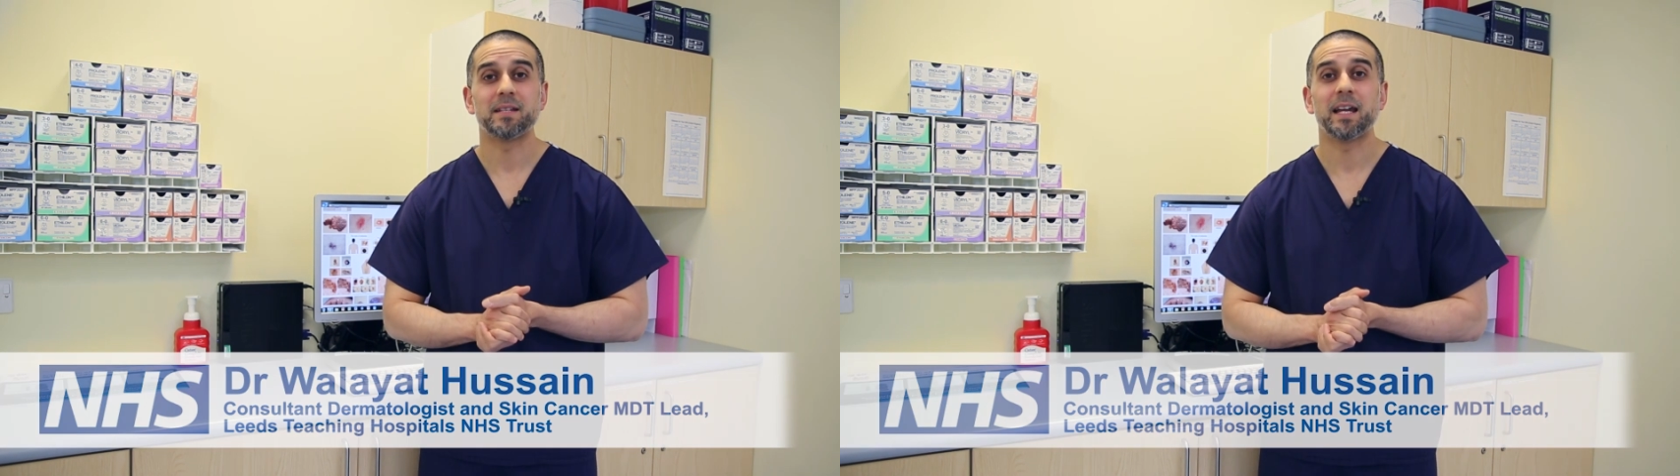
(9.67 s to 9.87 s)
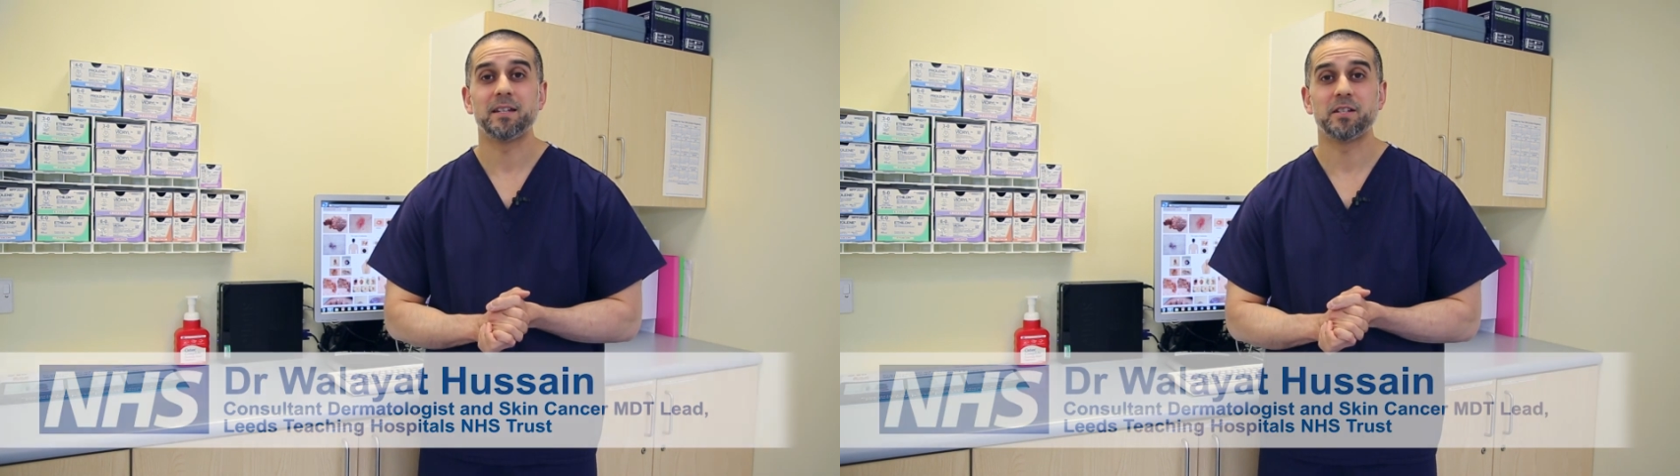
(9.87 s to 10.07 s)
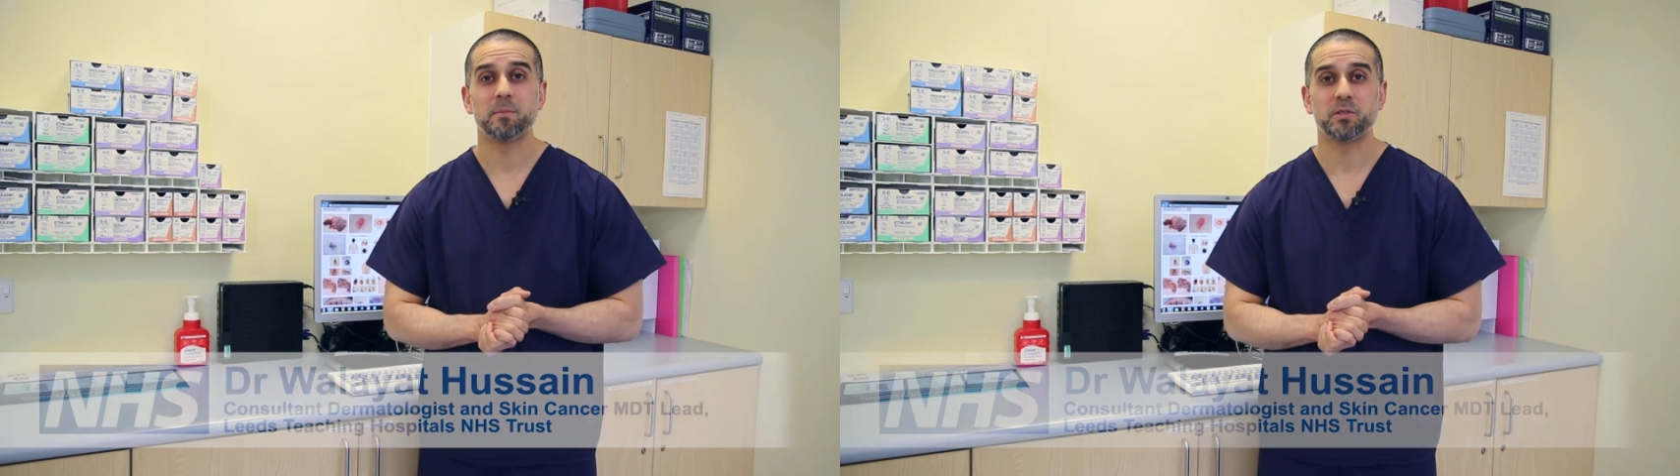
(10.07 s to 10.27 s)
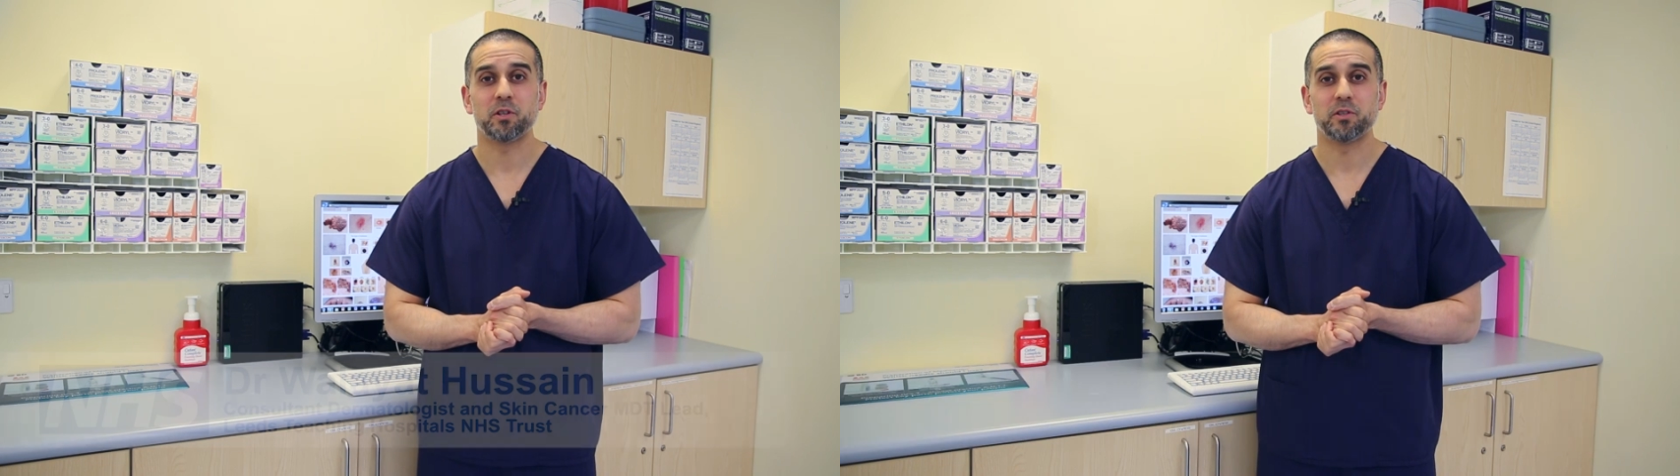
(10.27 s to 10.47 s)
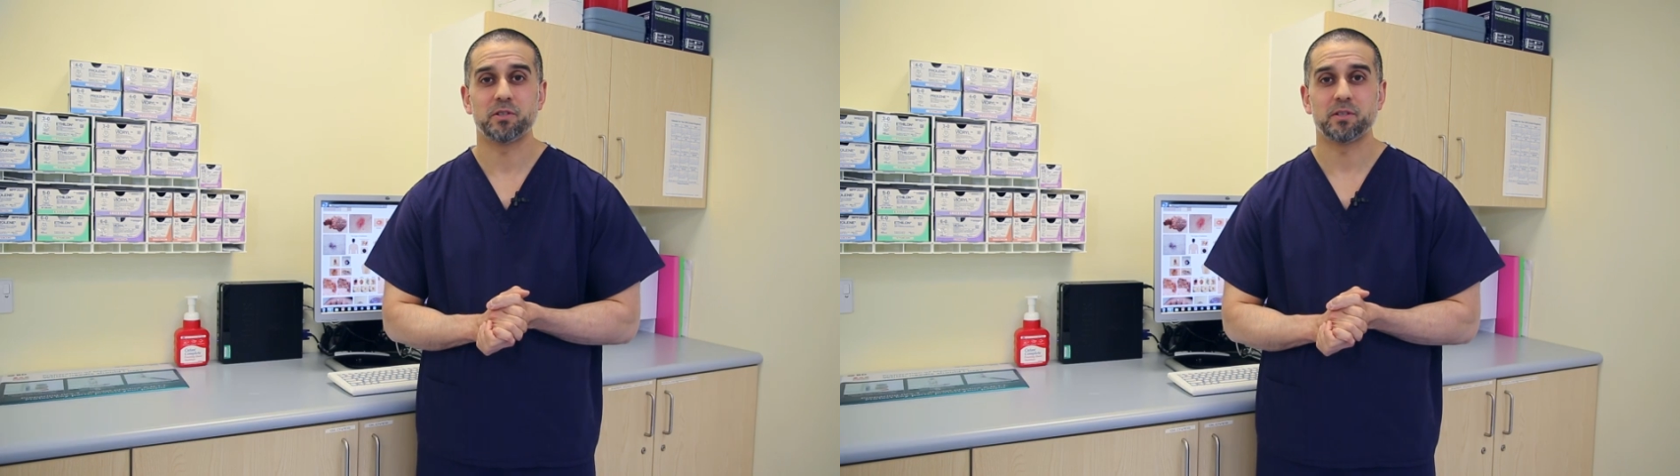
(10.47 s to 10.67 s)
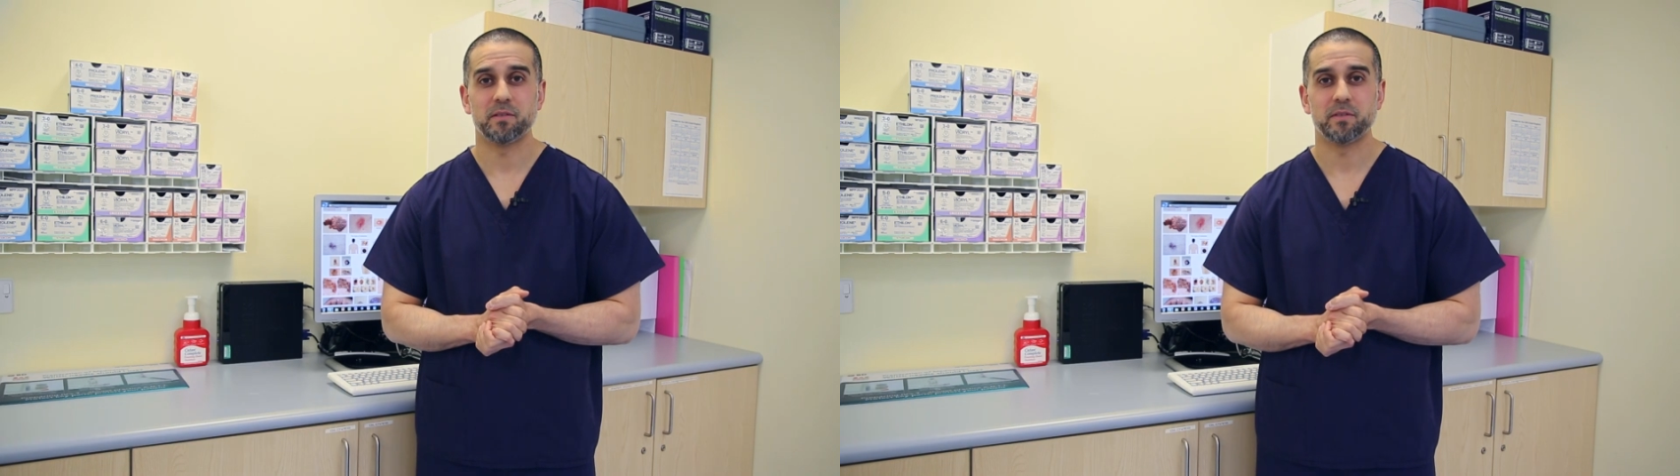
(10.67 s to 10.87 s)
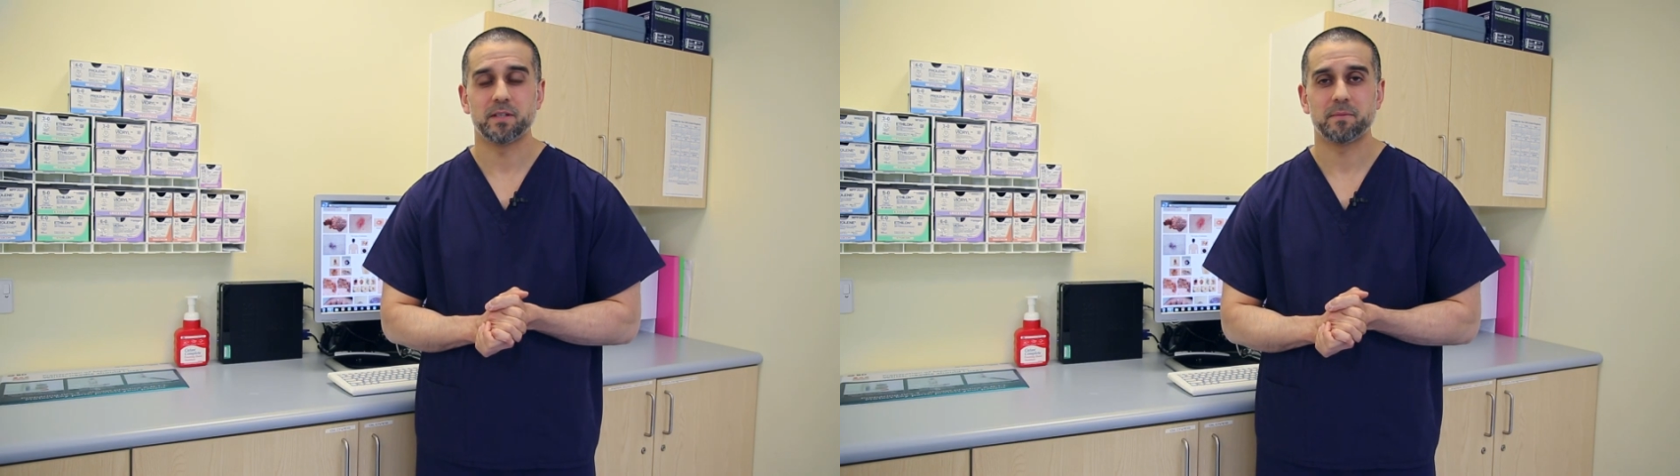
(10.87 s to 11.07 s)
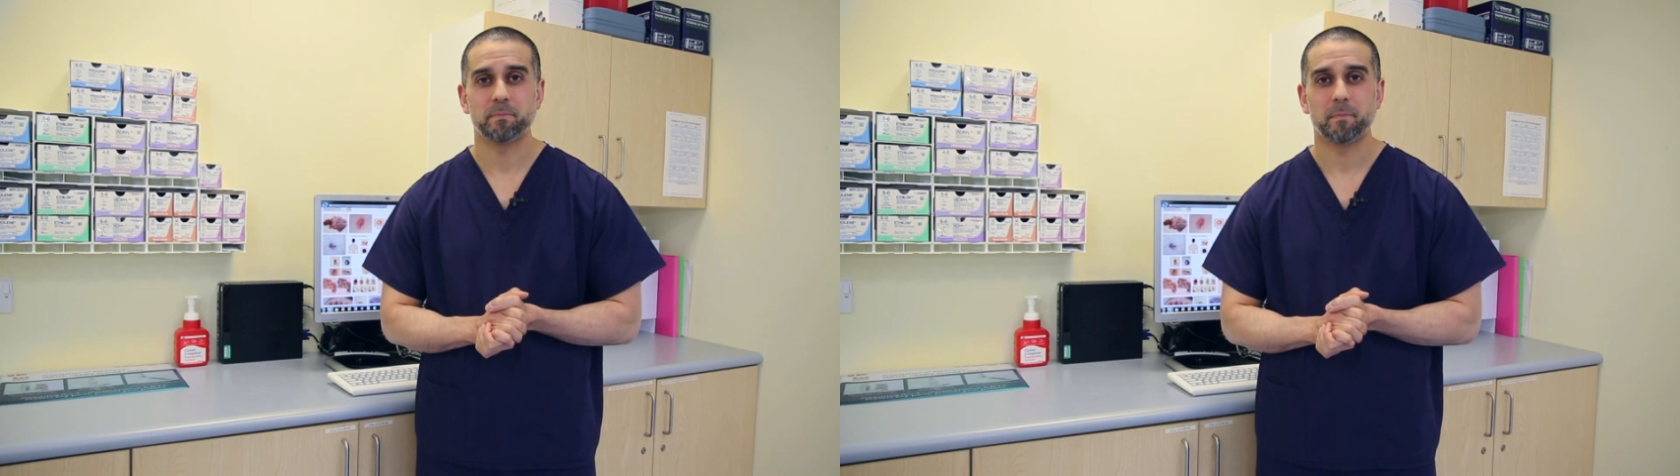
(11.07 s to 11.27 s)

teledermatology service.